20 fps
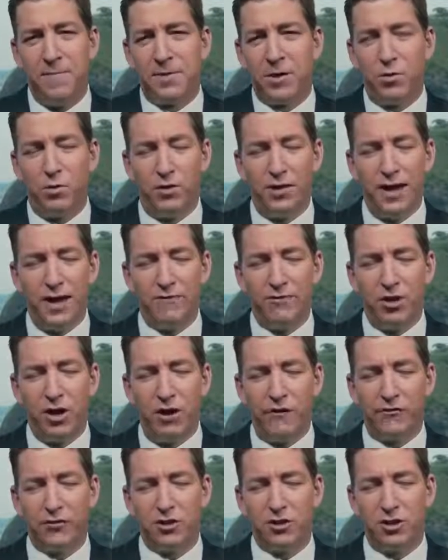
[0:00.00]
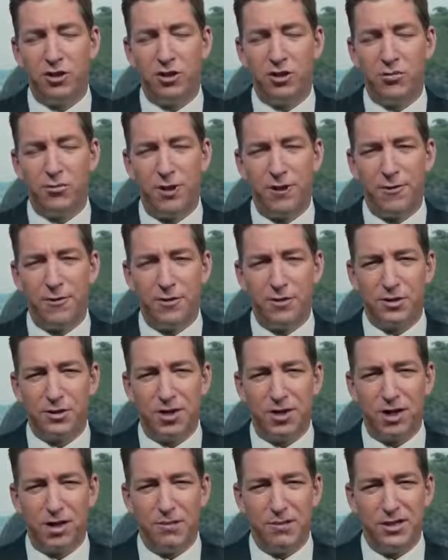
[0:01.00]
We'll never know for certain whether those
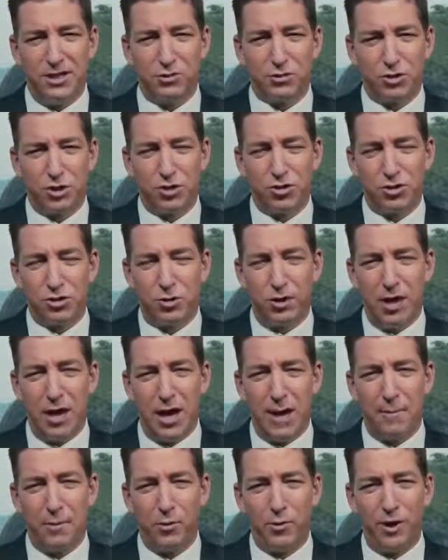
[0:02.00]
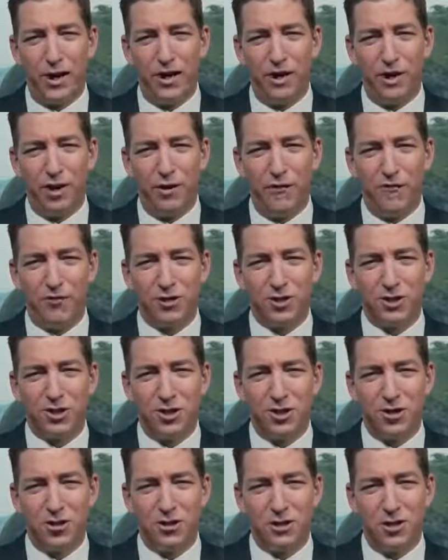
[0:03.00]
arguments were true or not, but what I know for
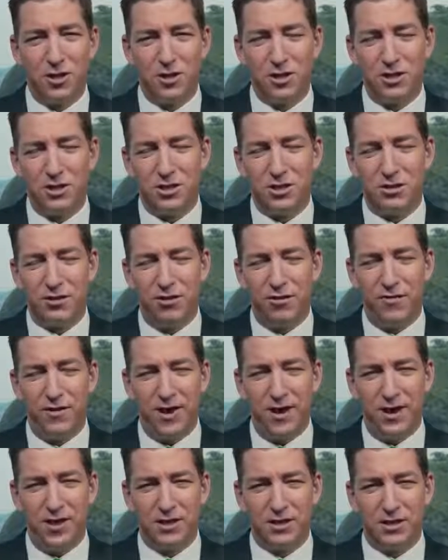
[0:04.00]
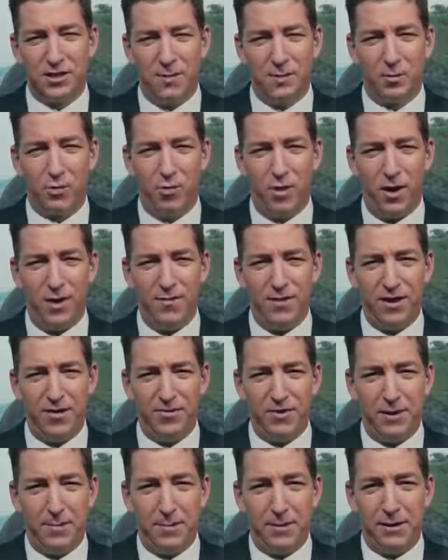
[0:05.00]
certain is two things. Number one, that
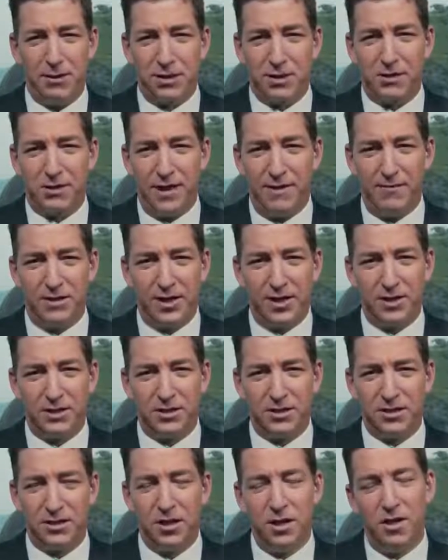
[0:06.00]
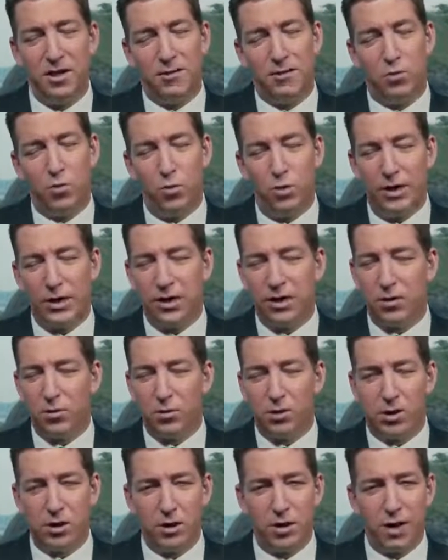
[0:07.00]
the empirical evidence, weak
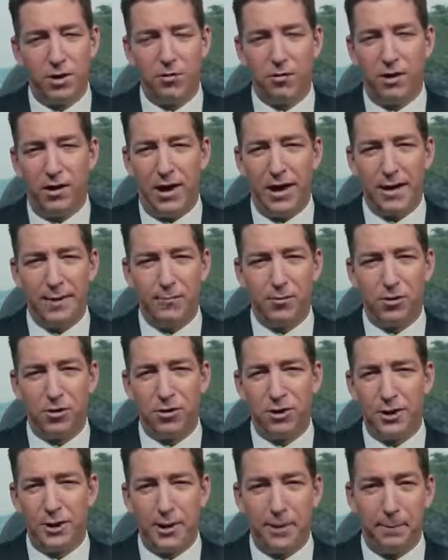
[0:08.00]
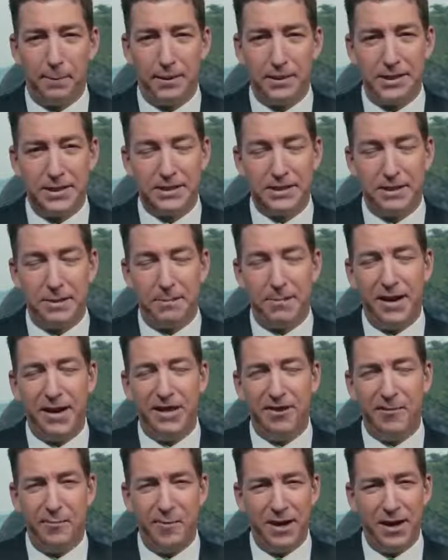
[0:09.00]
or unreliable or incomplete as it might
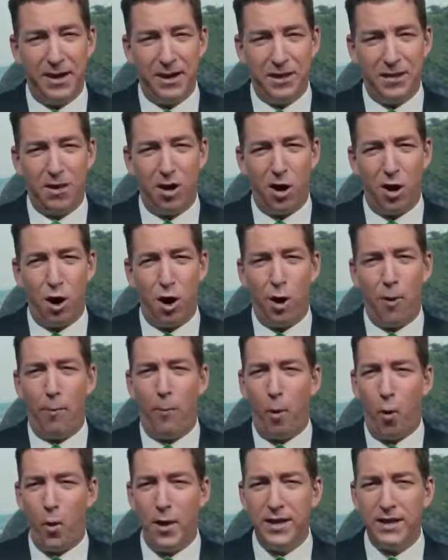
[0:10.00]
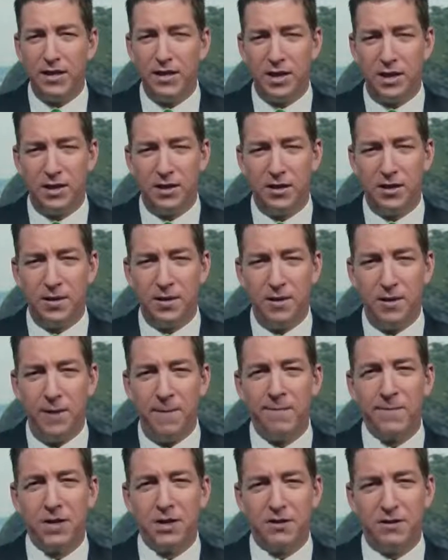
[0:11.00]
have been, all pointed
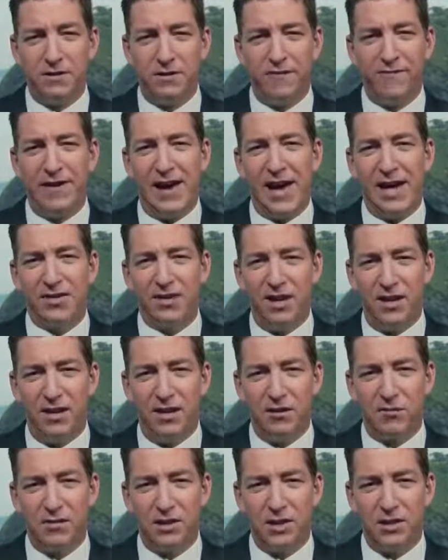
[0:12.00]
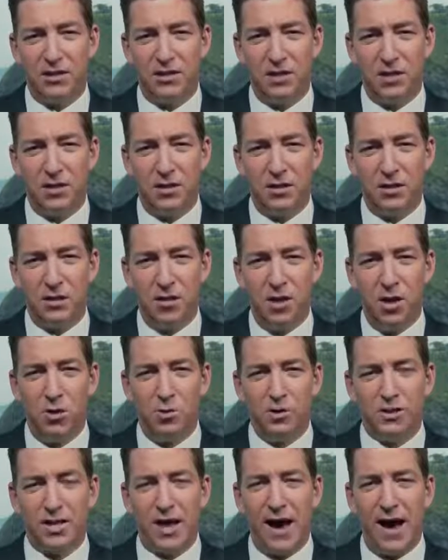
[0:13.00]
to the fact that Hillary Clinton
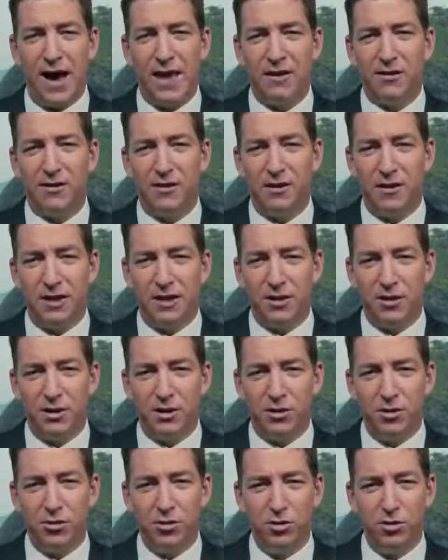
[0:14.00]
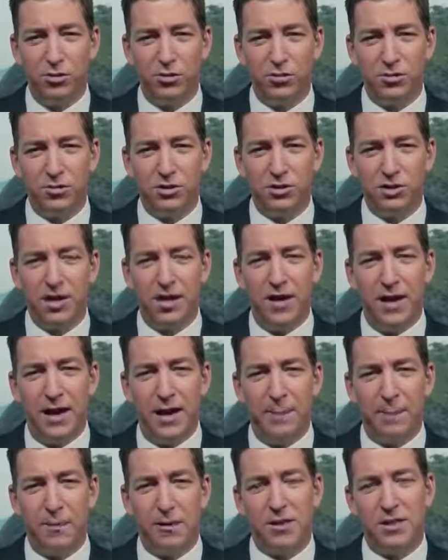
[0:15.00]
was highly likely to lose
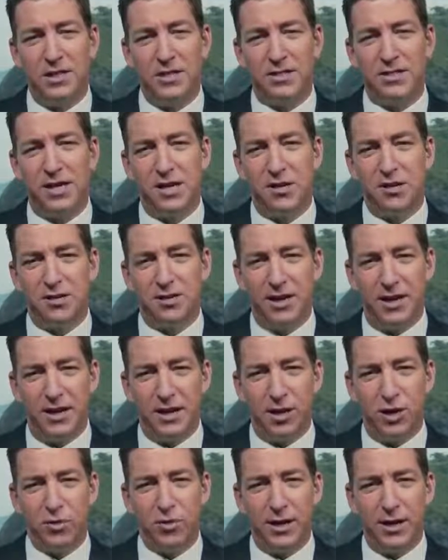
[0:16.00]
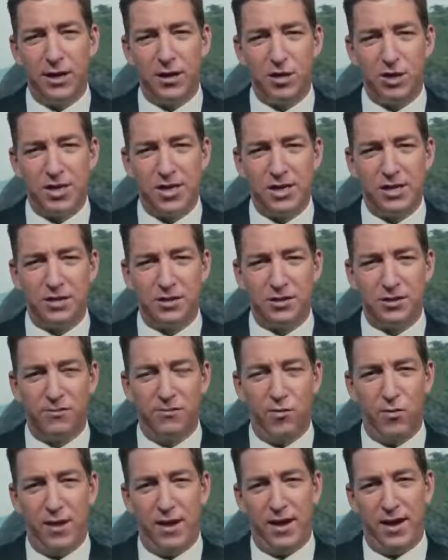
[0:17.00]
and Bernie Sanders had a greater chance of
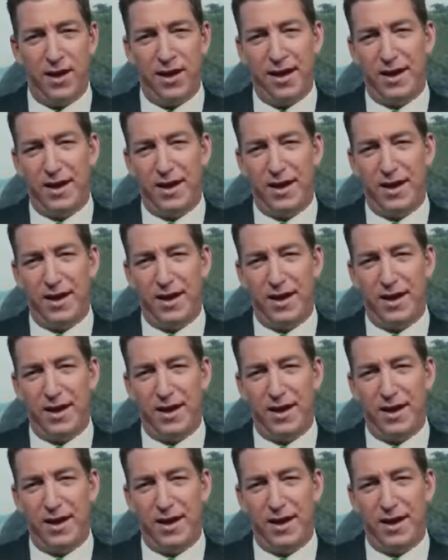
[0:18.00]
winning.